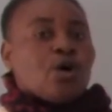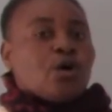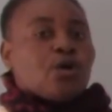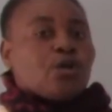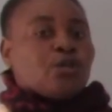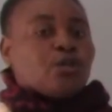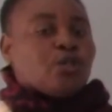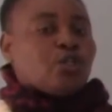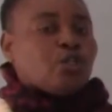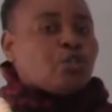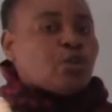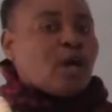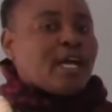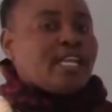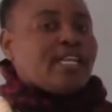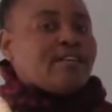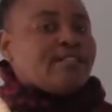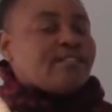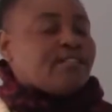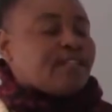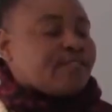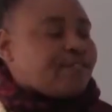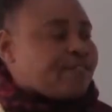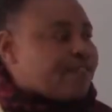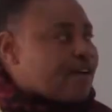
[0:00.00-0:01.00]
Usually
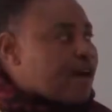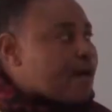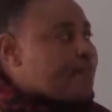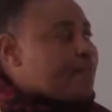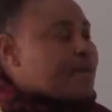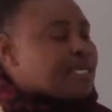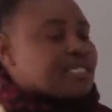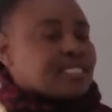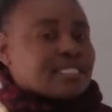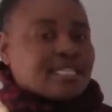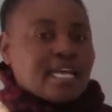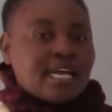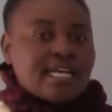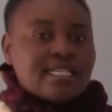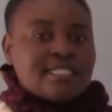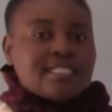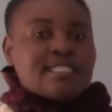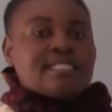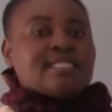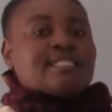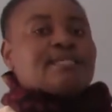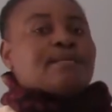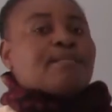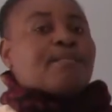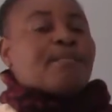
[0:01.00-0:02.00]
the farmer
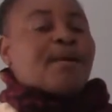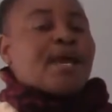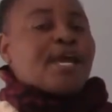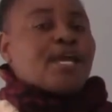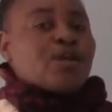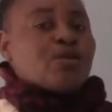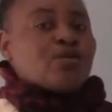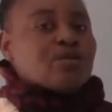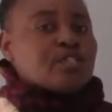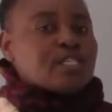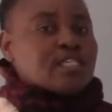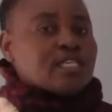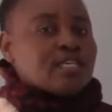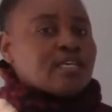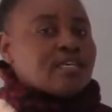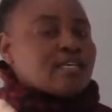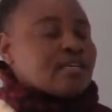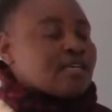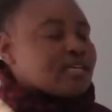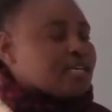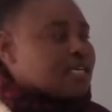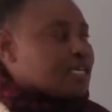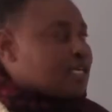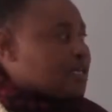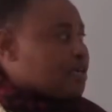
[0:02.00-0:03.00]
starts by
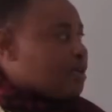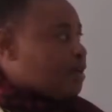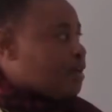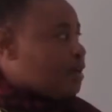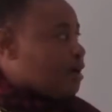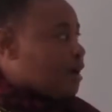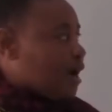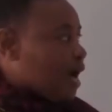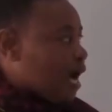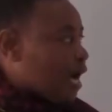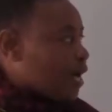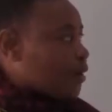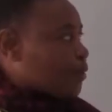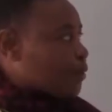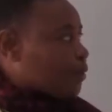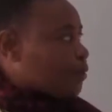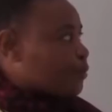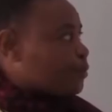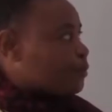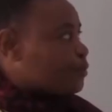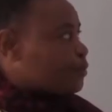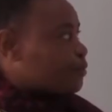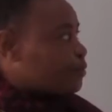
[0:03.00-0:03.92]
using a harrow.